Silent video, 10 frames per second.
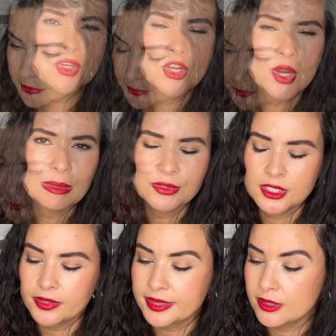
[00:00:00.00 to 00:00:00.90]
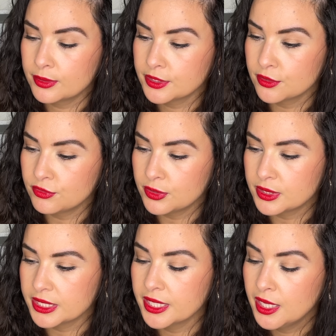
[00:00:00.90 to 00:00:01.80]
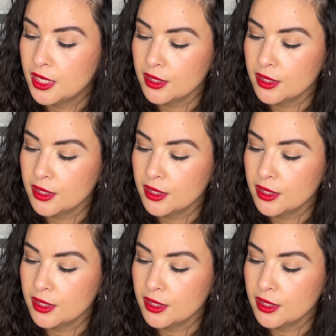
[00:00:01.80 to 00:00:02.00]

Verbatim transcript: No, I'm sorry, that was confusing.